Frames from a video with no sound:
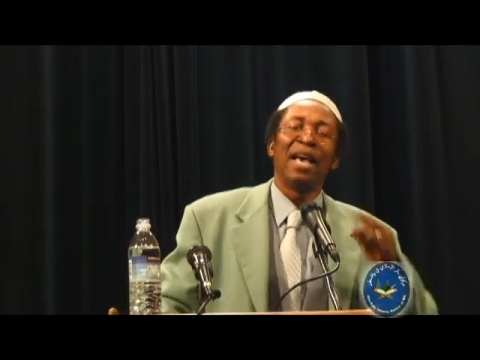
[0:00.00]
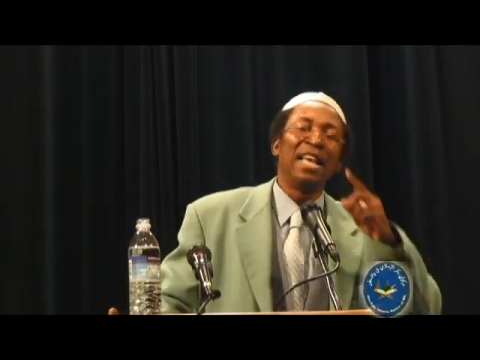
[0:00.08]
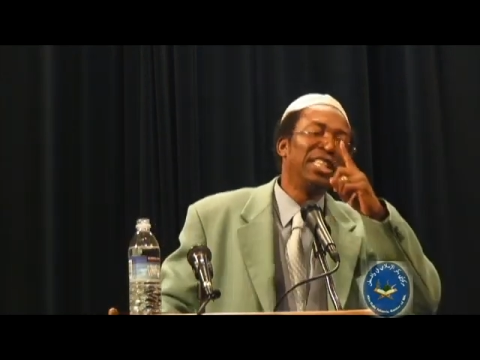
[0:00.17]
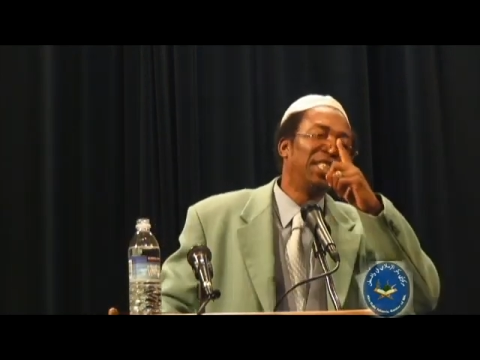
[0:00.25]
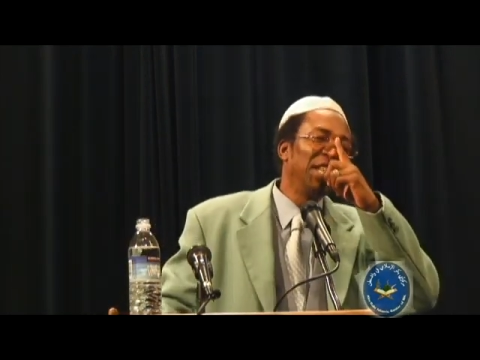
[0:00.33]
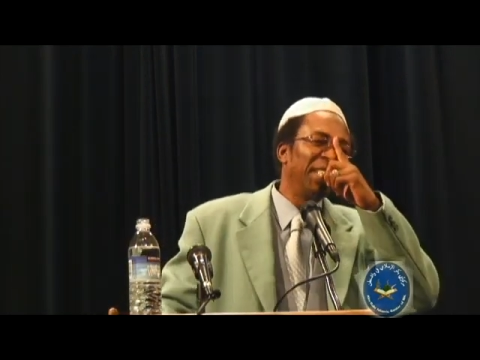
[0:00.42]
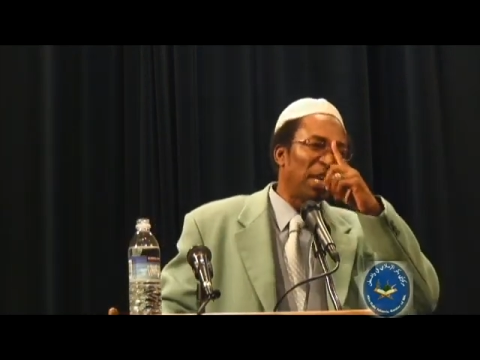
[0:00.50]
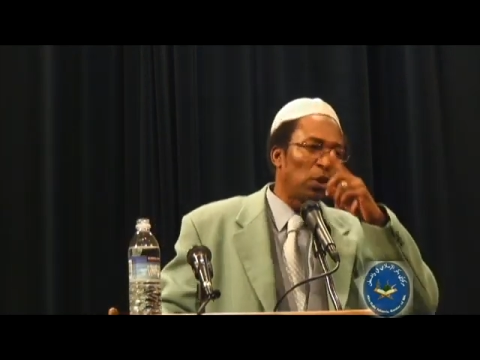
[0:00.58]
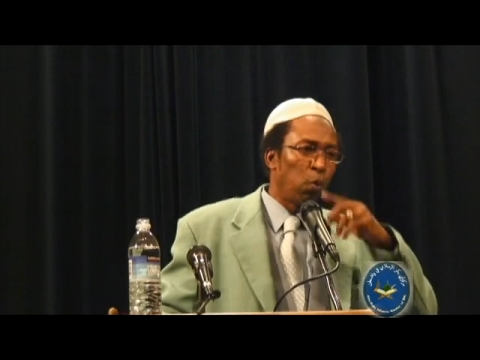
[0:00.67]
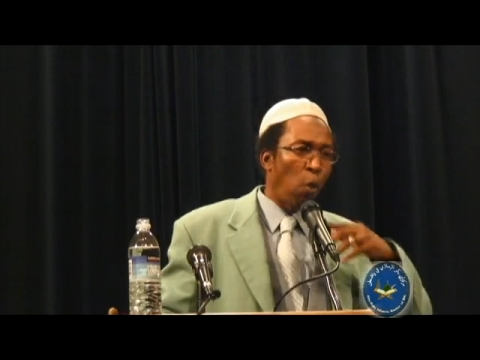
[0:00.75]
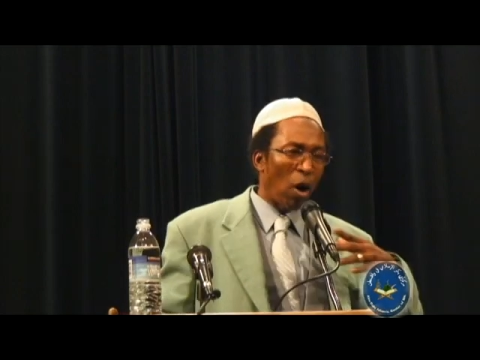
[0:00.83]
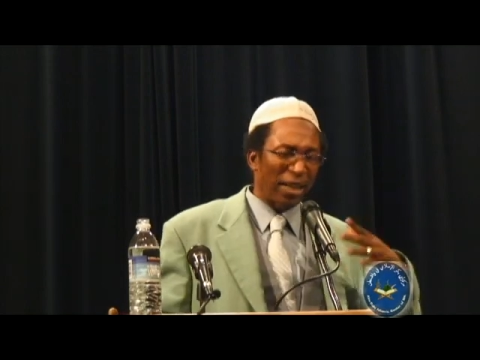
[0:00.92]
And
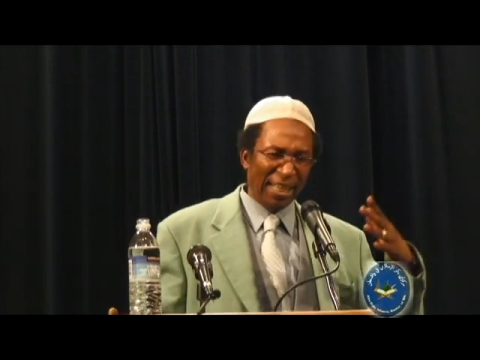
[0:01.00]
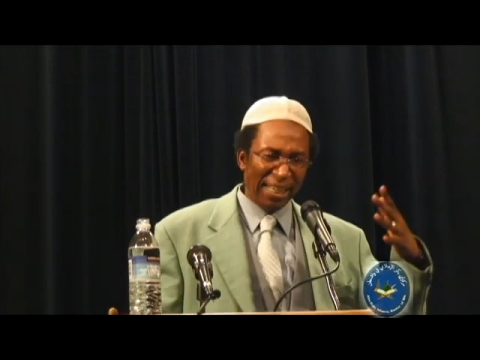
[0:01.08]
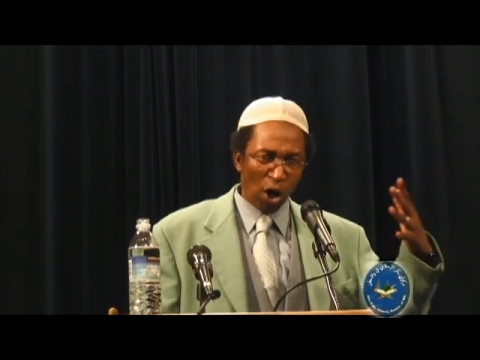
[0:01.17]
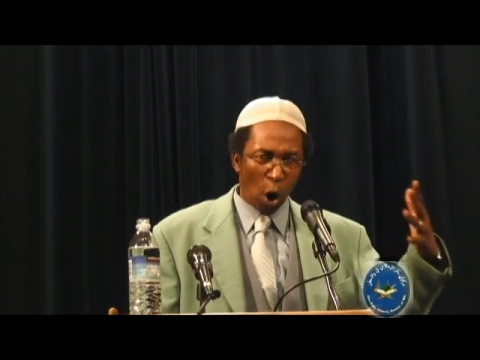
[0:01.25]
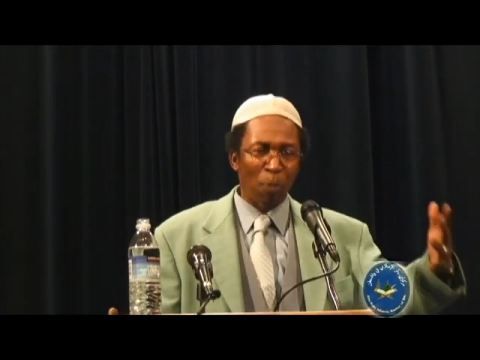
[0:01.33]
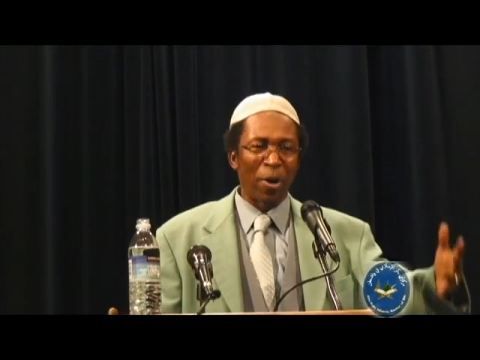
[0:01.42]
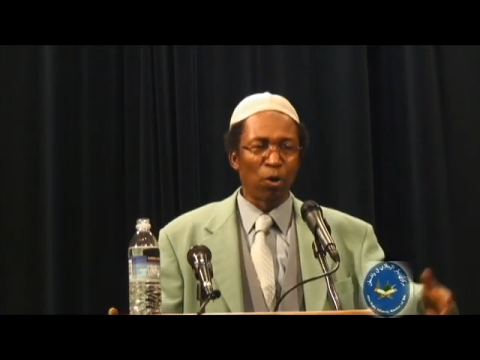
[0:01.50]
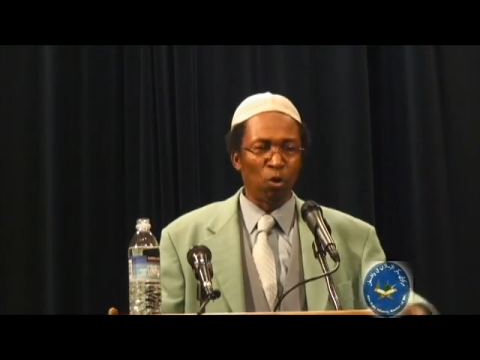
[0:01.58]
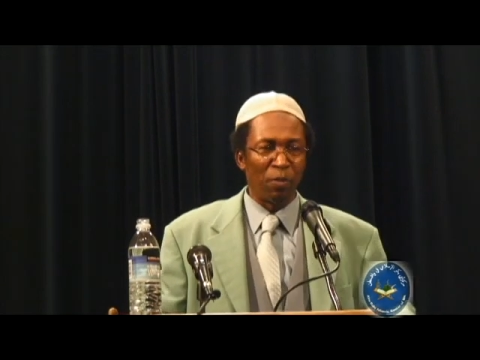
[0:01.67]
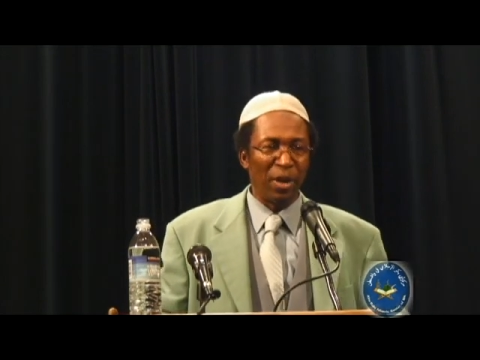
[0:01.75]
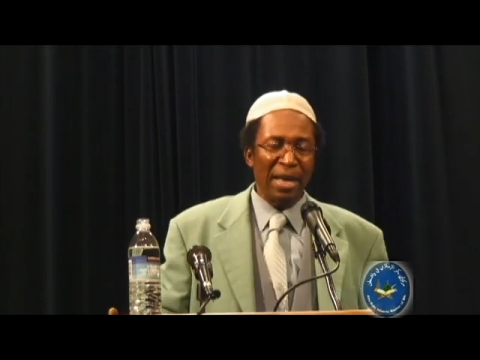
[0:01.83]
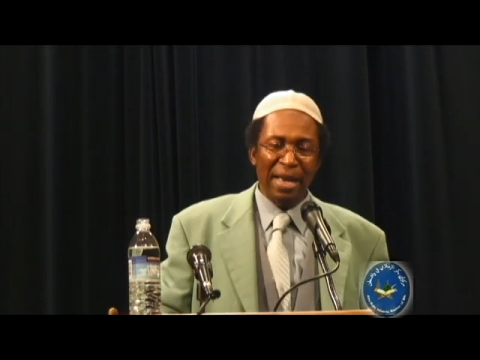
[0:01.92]
Jesus walked in the upper room,